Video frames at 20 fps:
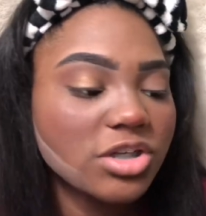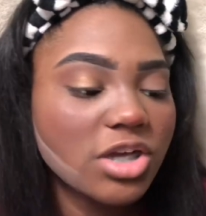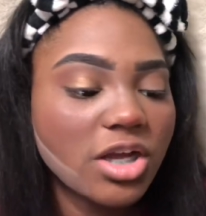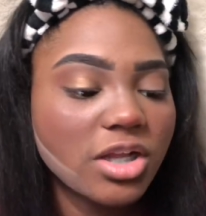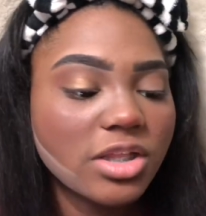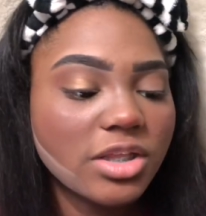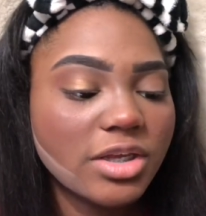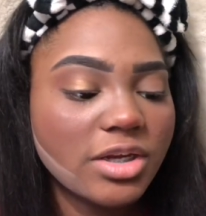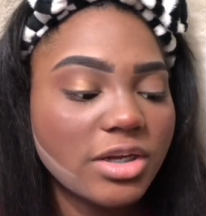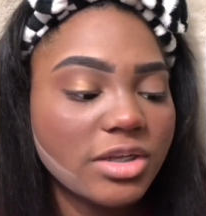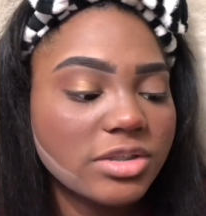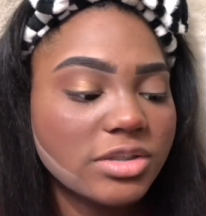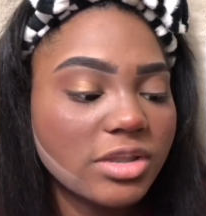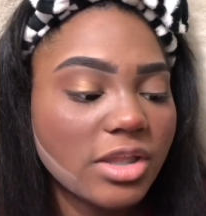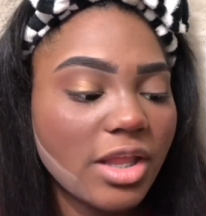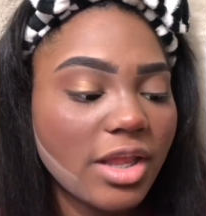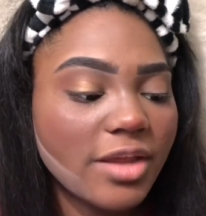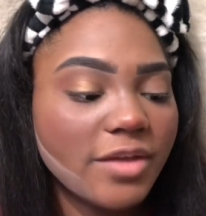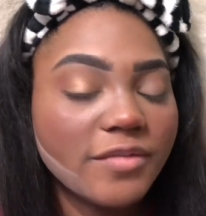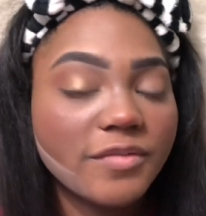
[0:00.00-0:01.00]
chocolate is
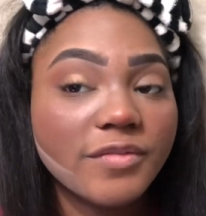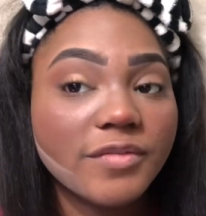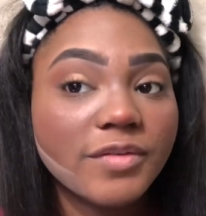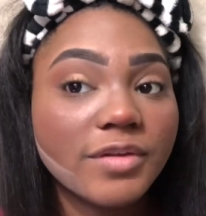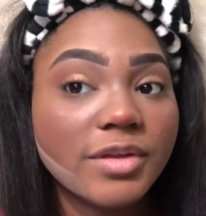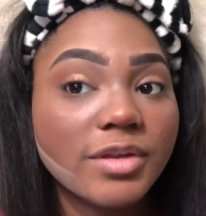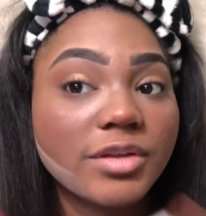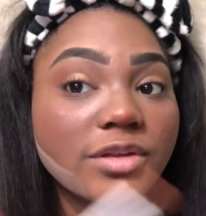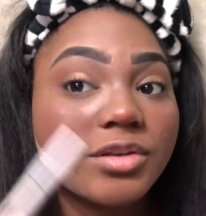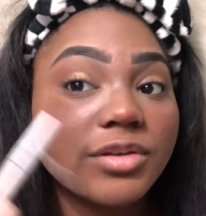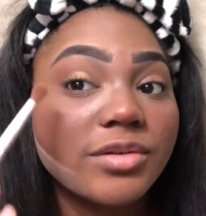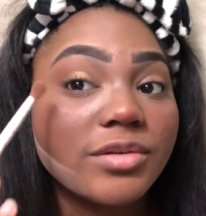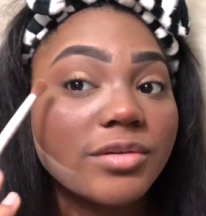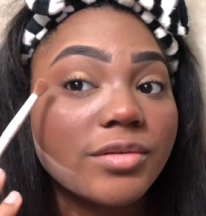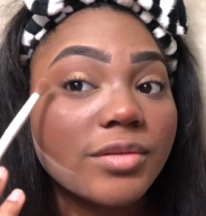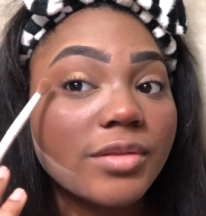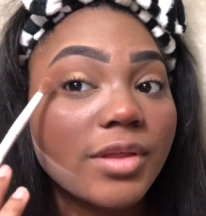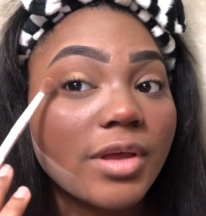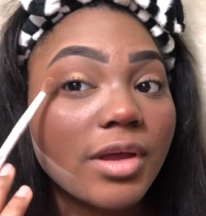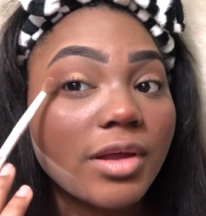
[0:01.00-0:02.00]
life
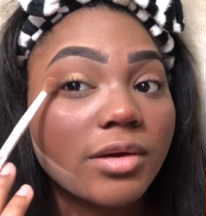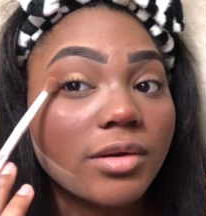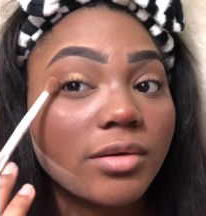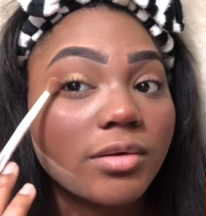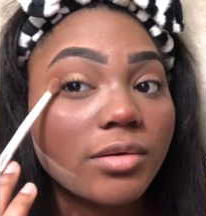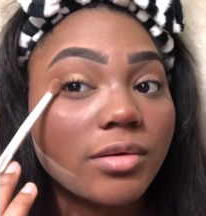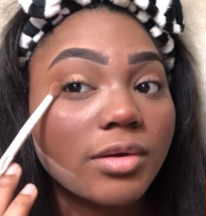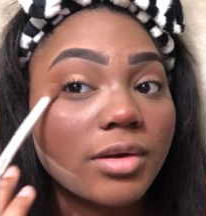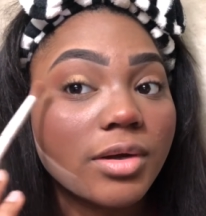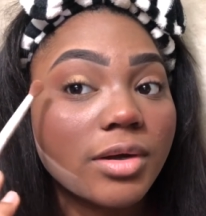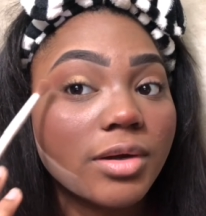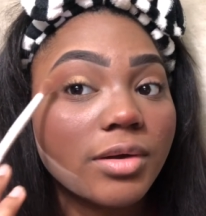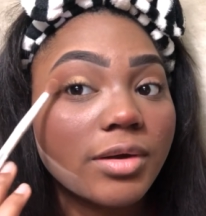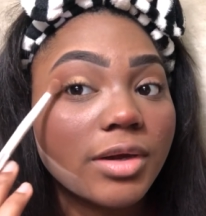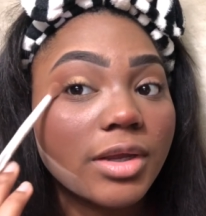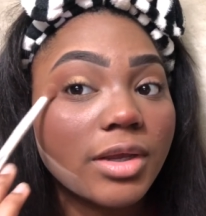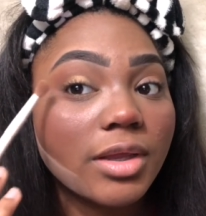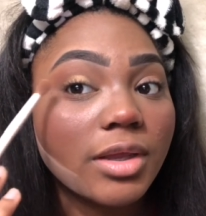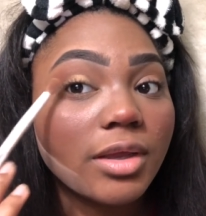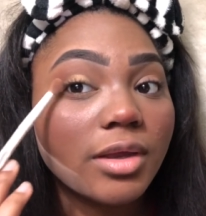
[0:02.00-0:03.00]
to the outer corner
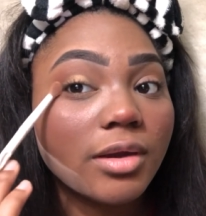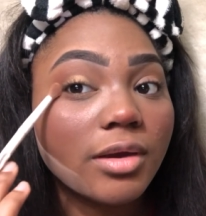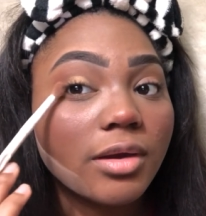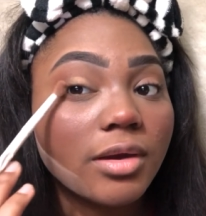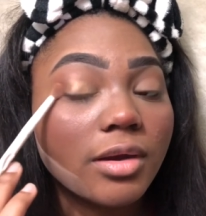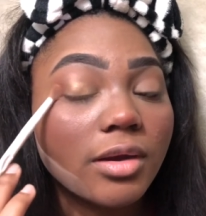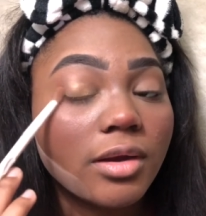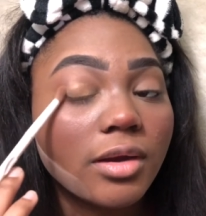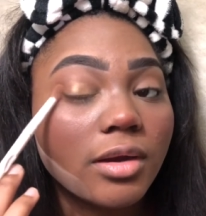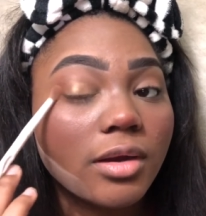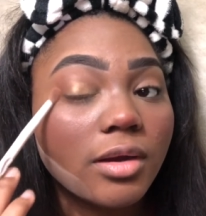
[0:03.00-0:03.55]
right here